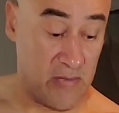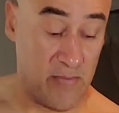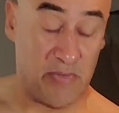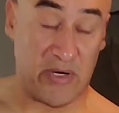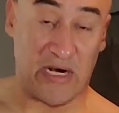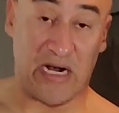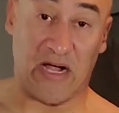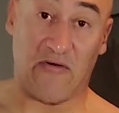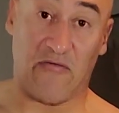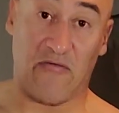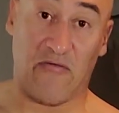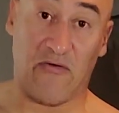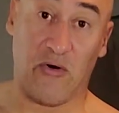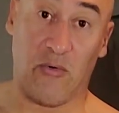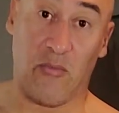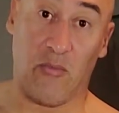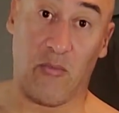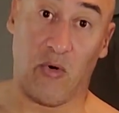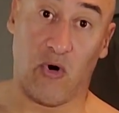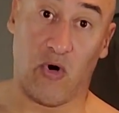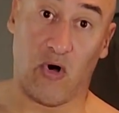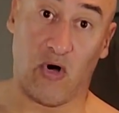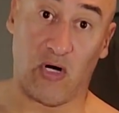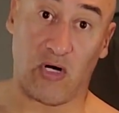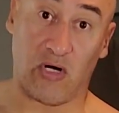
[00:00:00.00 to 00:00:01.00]
but I feel
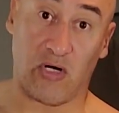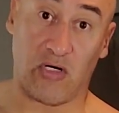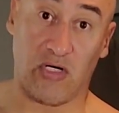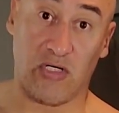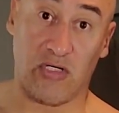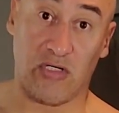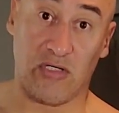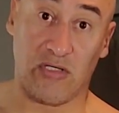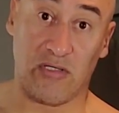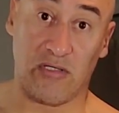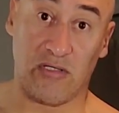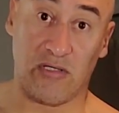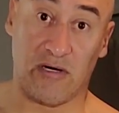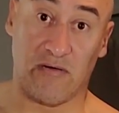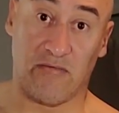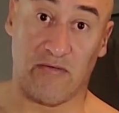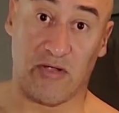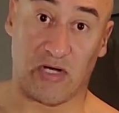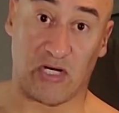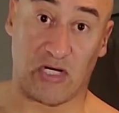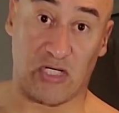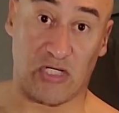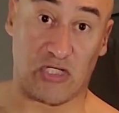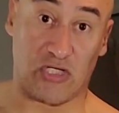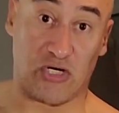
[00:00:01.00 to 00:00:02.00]
more of the
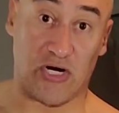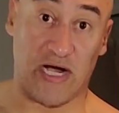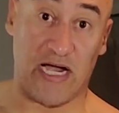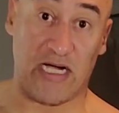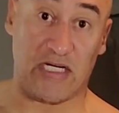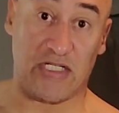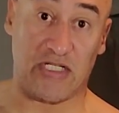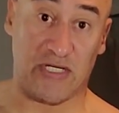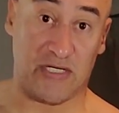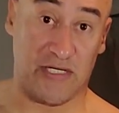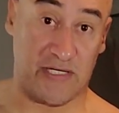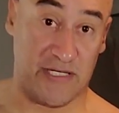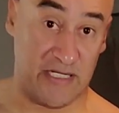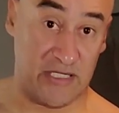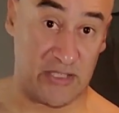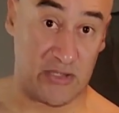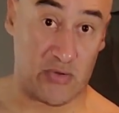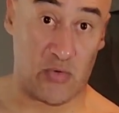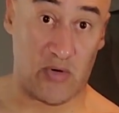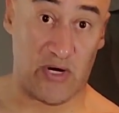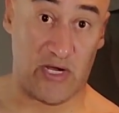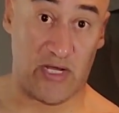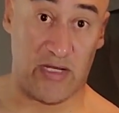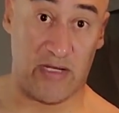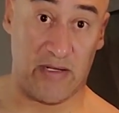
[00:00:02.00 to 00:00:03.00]
contraction this
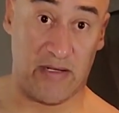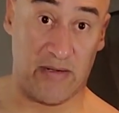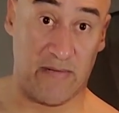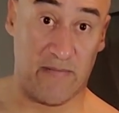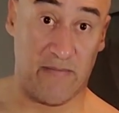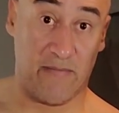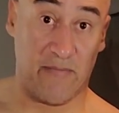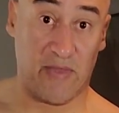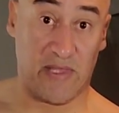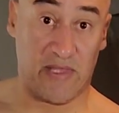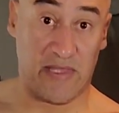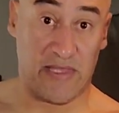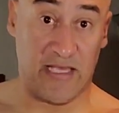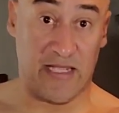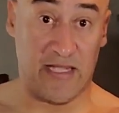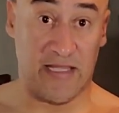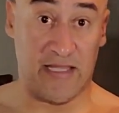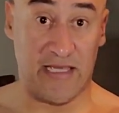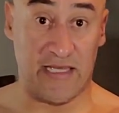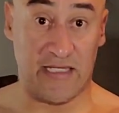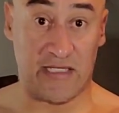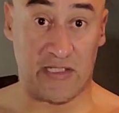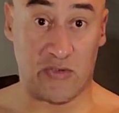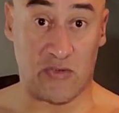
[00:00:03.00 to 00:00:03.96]
way than this